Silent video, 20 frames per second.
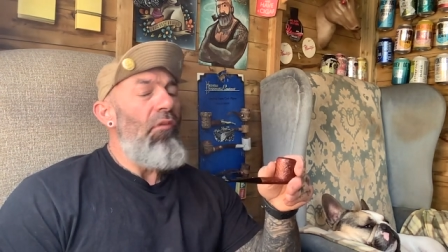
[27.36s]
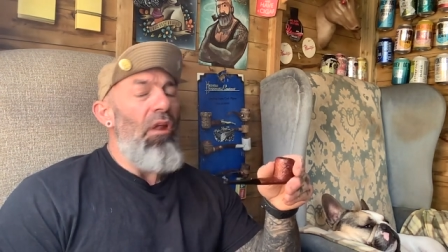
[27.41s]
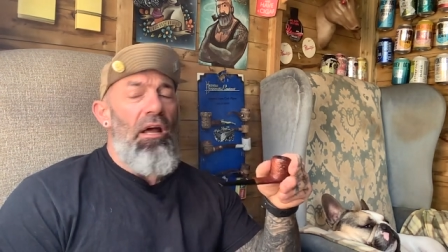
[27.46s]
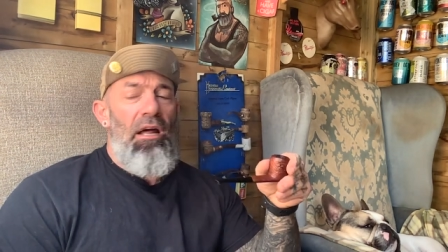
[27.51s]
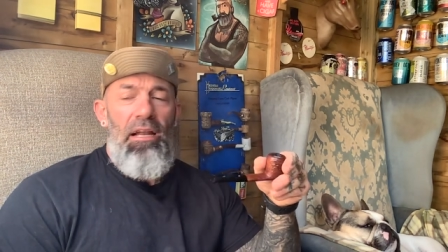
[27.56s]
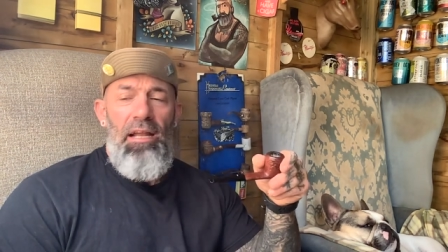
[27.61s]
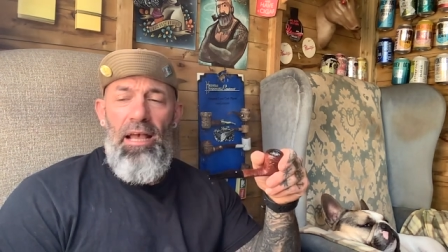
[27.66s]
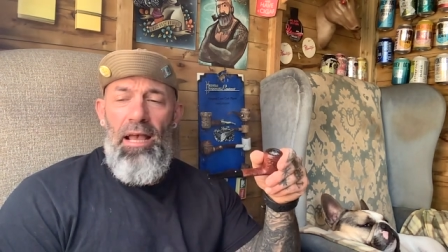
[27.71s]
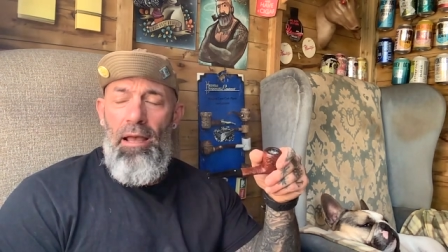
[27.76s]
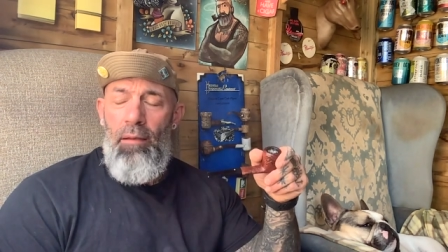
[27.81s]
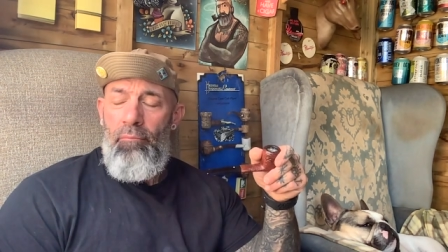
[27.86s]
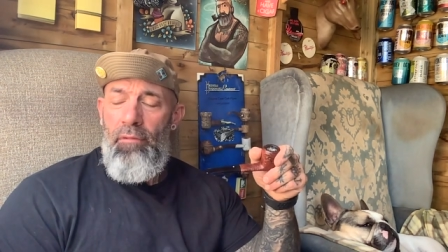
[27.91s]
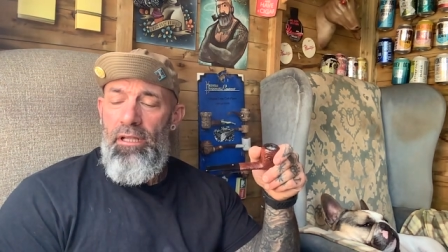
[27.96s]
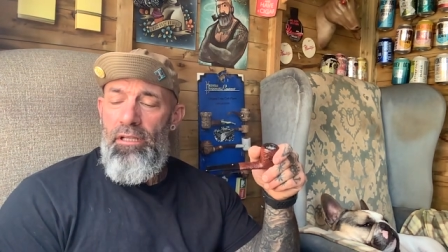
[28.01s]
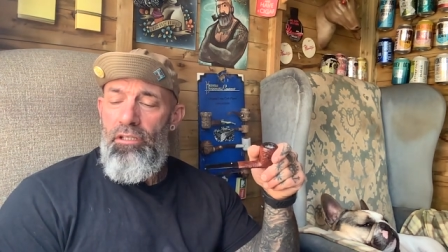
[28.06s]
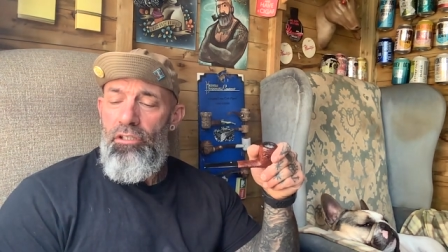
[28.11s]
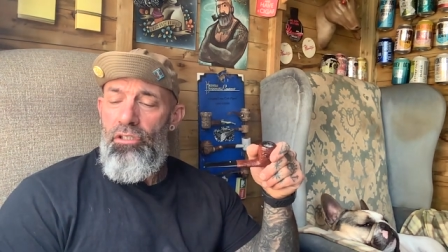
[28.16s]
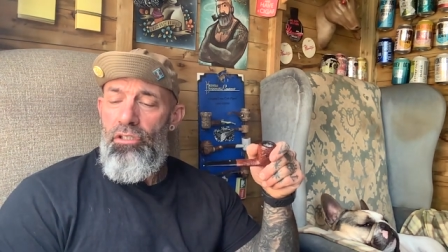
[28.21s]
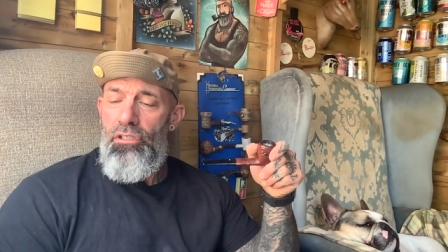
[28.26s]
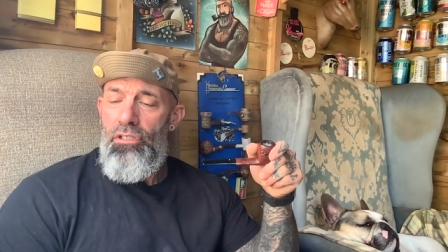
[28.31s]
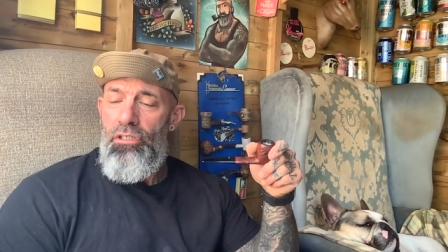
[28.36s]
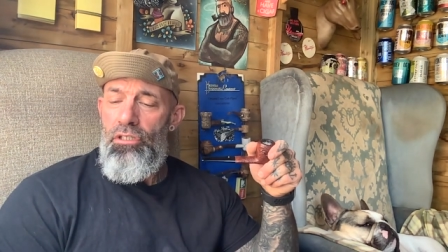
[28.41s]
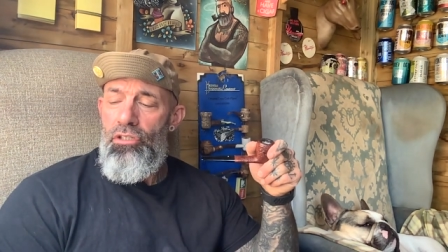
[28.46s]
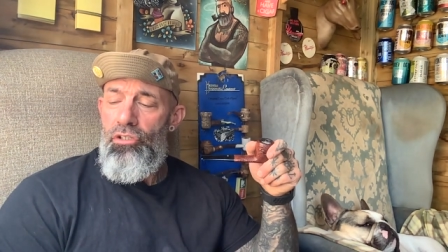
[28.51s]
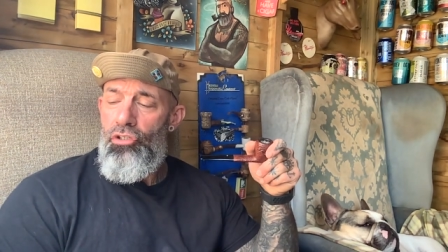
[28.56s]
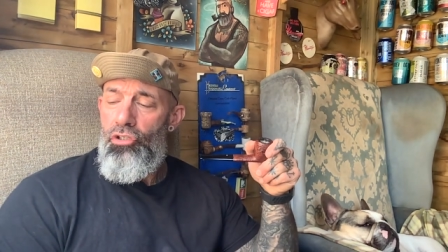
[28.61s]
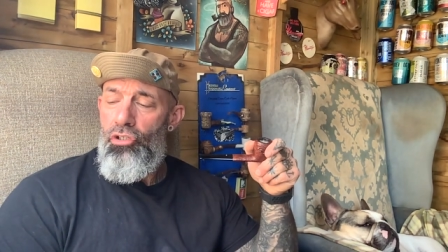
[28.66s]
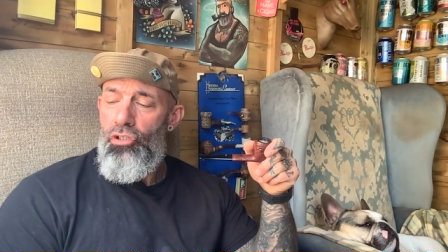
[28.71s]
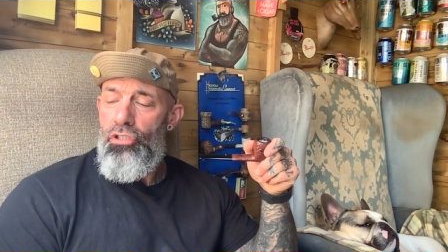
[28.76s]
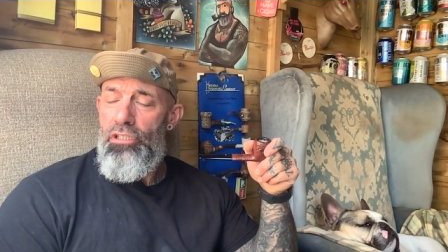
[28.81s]
And I'm in,
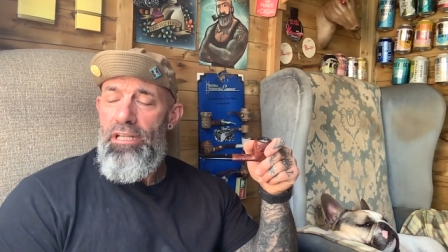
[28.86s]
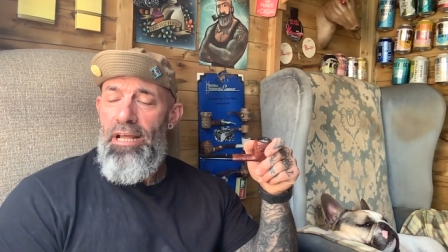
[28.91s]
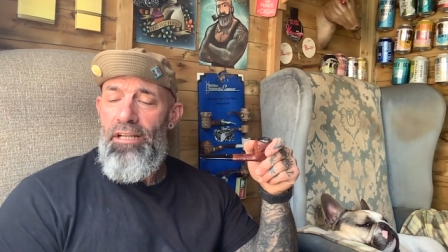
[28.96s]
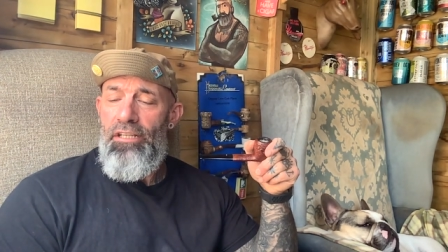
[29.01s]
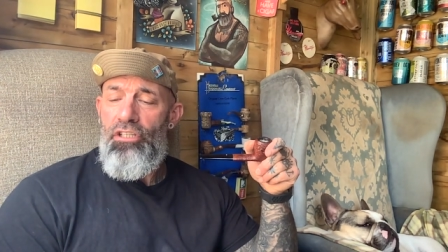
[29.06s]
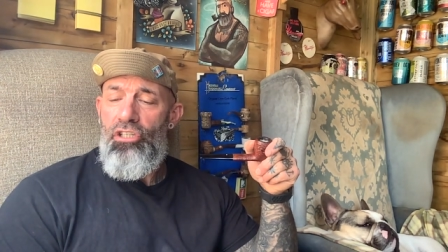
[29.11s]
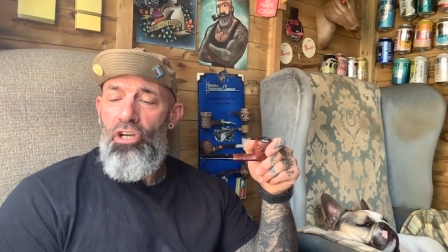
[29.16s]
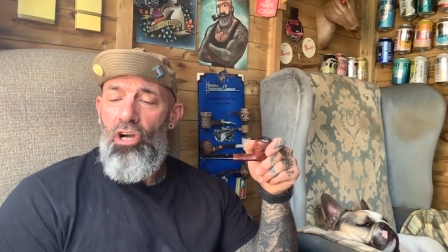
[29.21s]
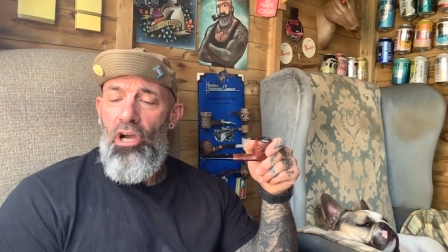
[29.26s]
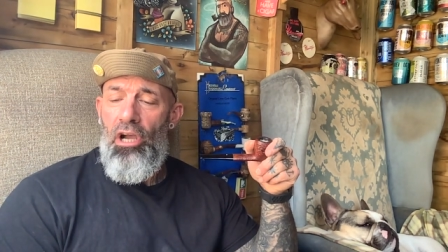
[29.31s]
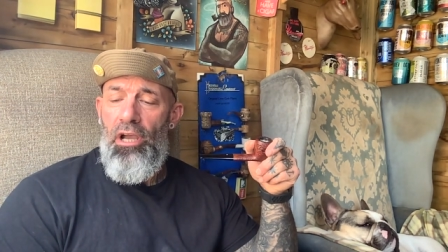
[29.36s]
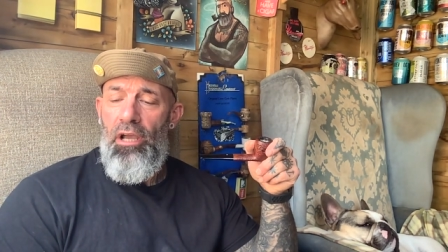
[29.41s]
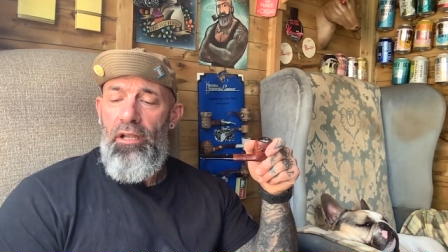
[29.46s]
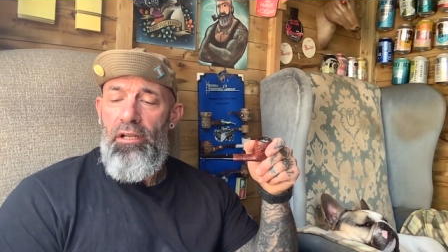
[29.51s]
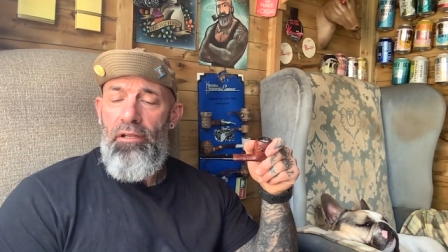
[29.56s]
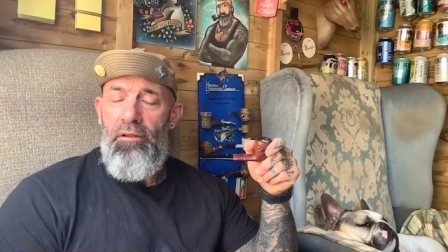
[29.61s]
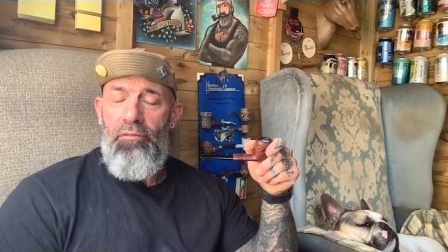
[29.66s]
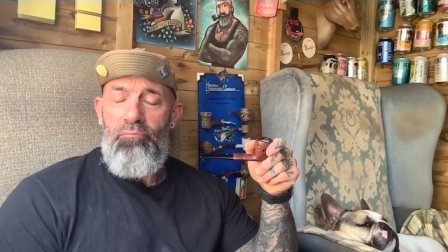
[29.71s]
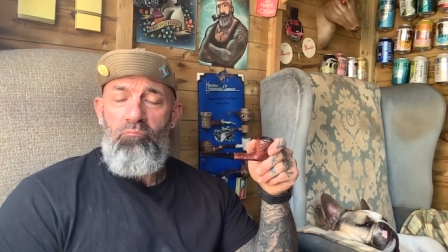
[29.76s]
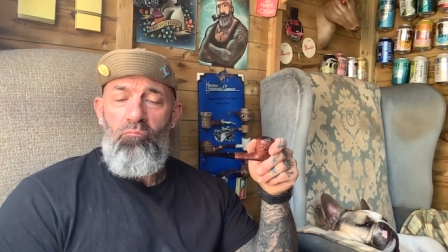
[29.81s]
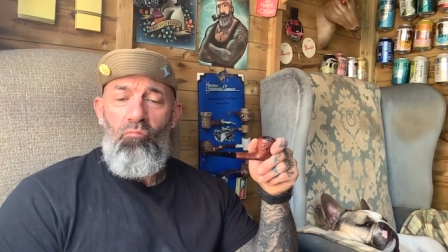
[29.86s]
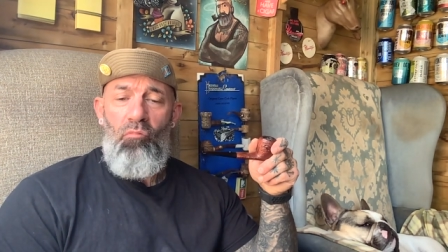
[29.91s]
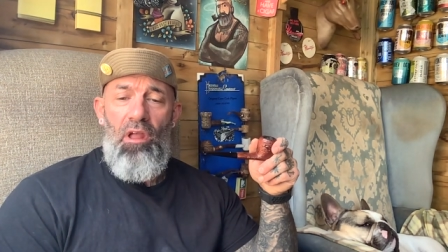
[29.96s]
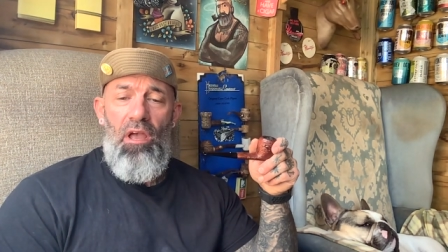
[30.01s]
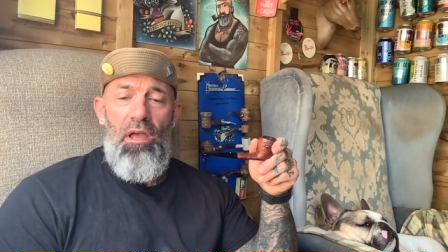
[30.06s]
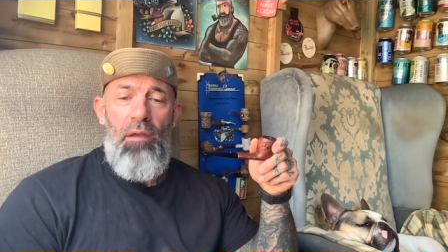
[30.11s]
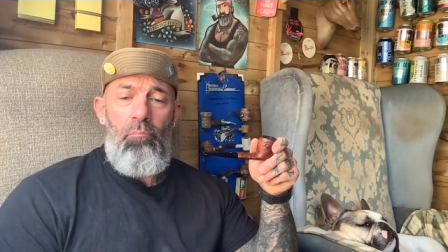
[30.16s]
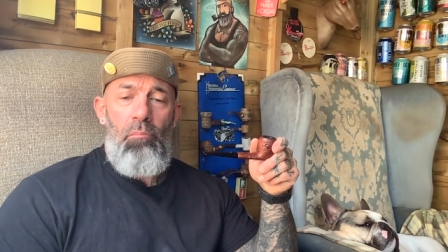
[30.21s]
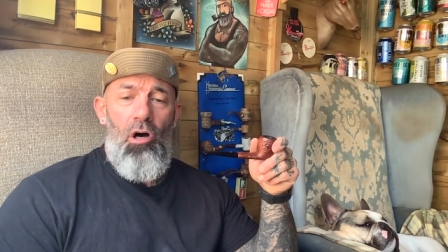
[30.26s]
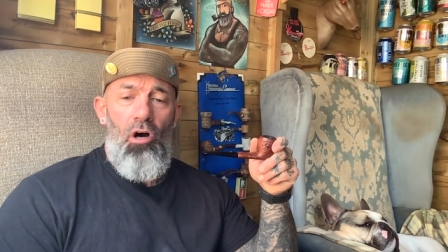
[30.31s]
just enjoying
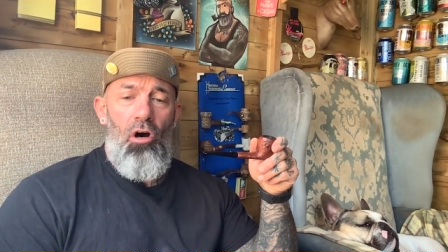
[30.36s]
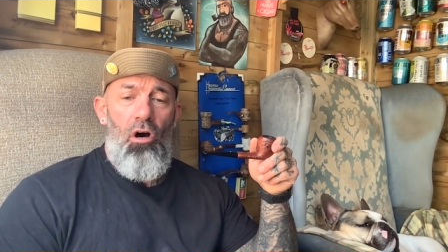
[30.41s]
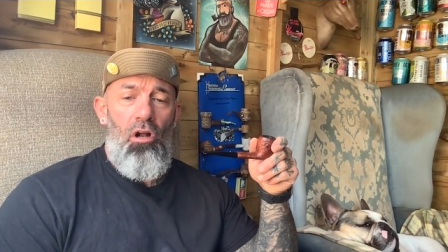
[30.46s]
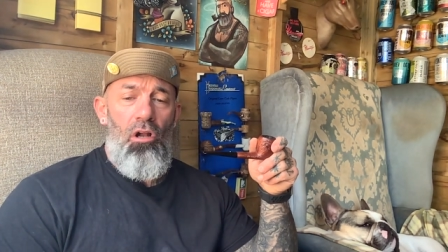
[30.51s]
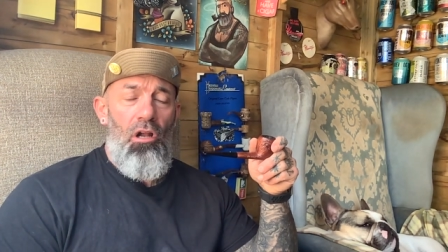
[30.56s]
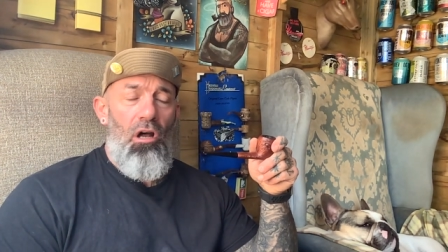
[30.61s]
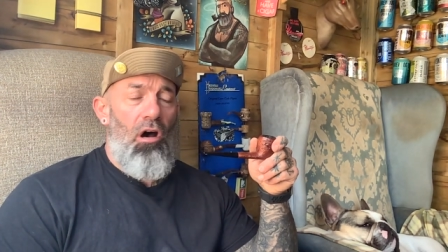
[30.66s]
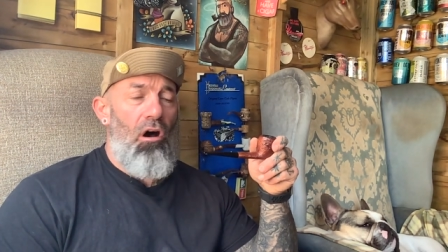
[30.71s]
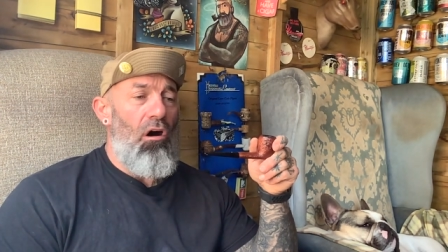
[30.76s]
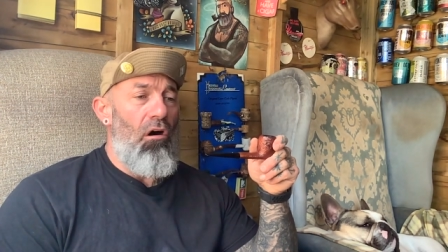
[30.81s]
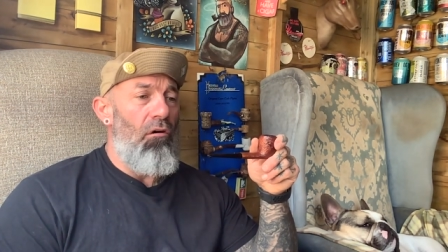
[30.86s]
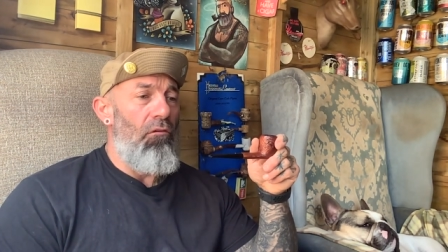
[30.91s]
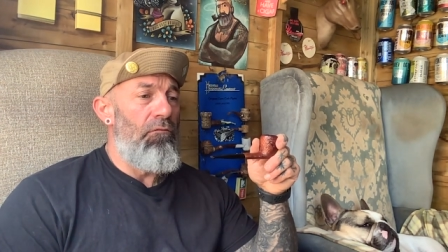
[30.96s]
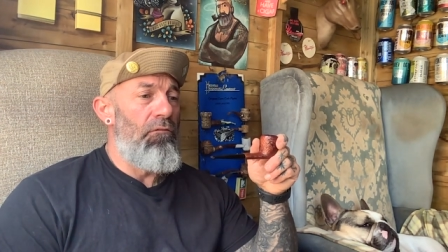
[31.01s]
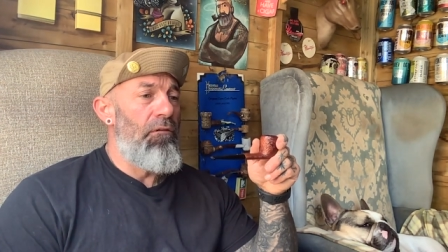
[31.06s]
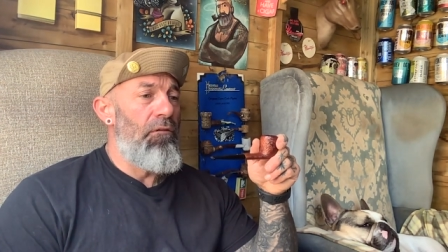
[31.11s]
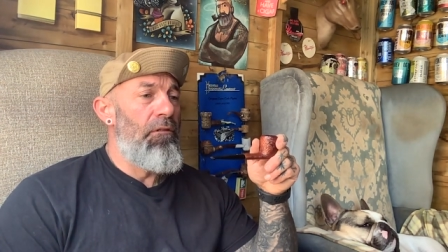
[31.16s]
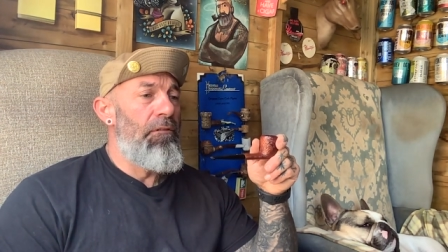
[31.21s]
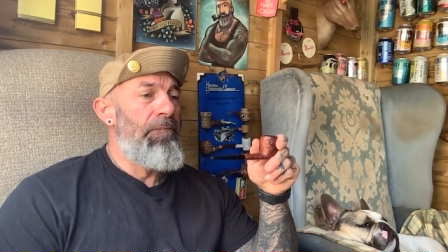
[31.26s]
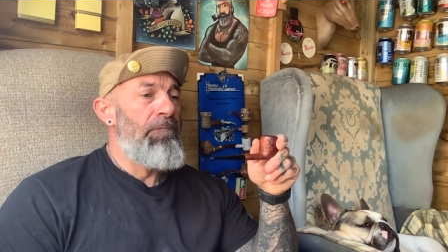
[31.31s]
a bowl of